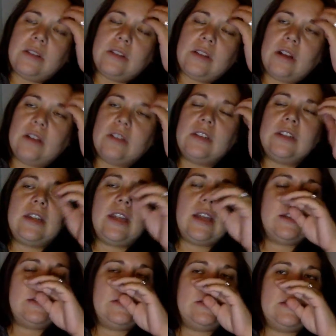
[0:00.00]
talk to
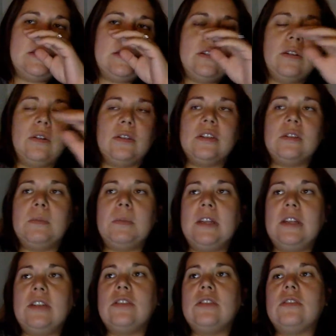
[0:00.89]
text or
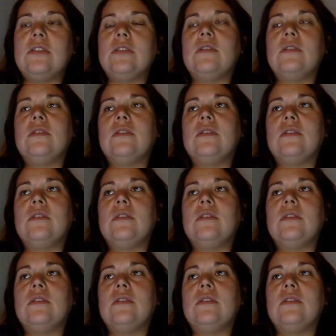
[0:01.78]
speech